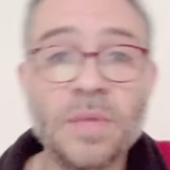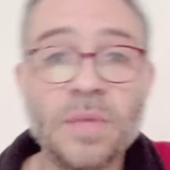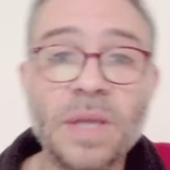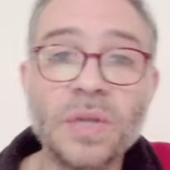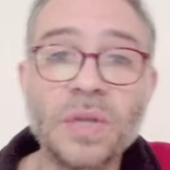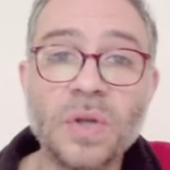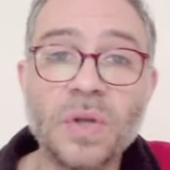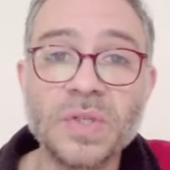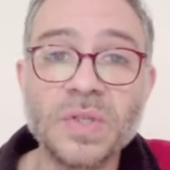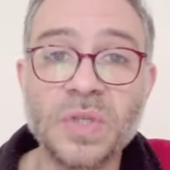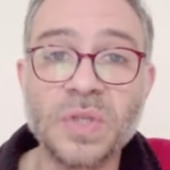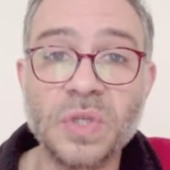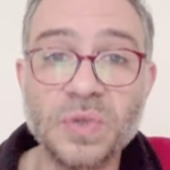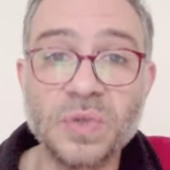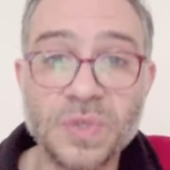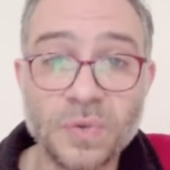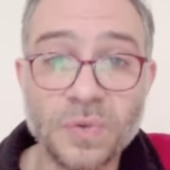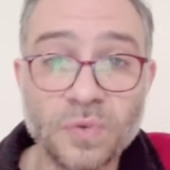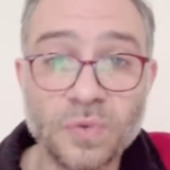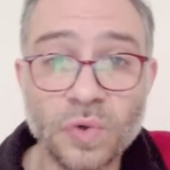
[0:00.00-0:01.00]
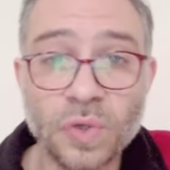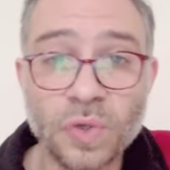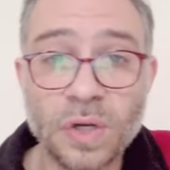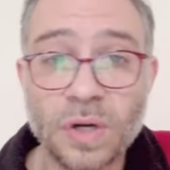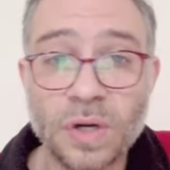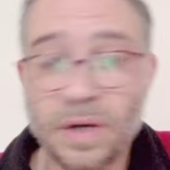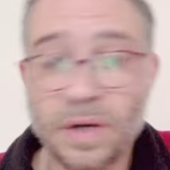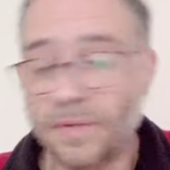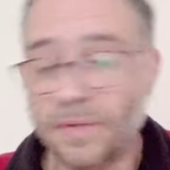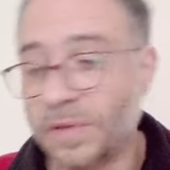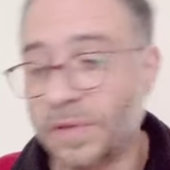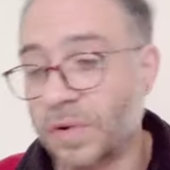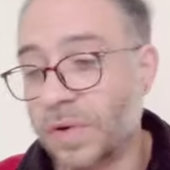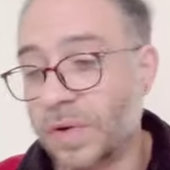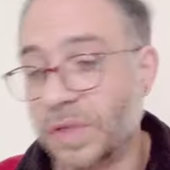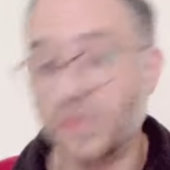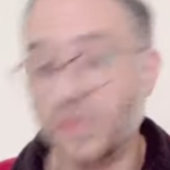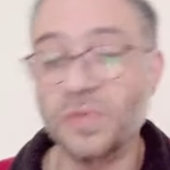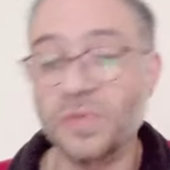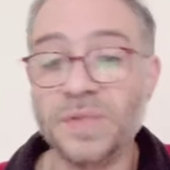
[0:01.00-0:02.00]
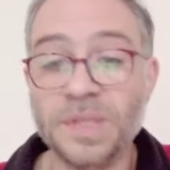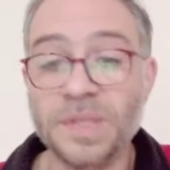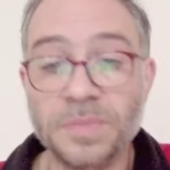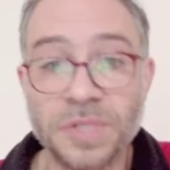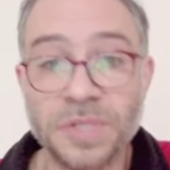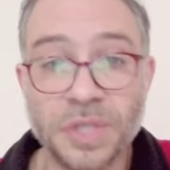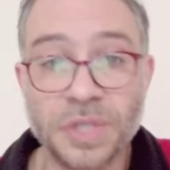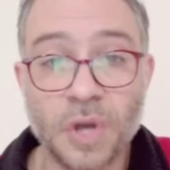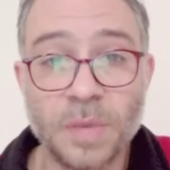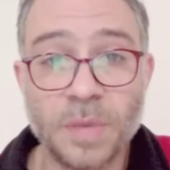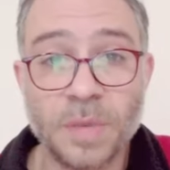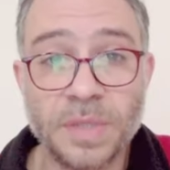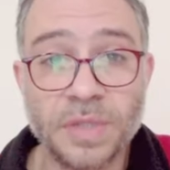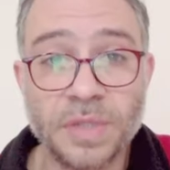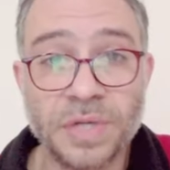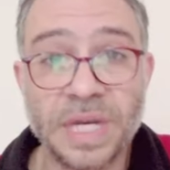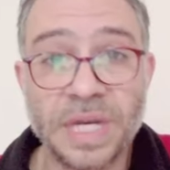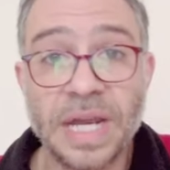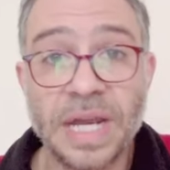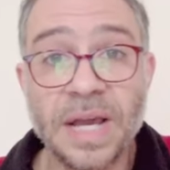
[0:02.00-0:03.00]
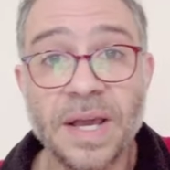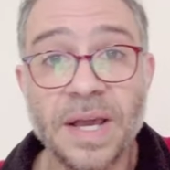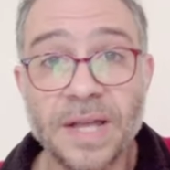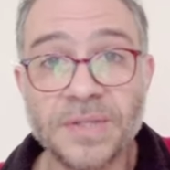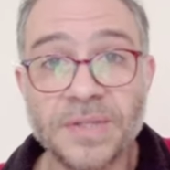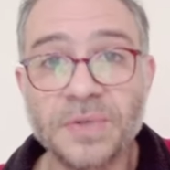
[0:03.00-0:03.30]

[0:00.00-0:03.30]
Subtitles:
You might also use a ruler if you're going to do some geometry.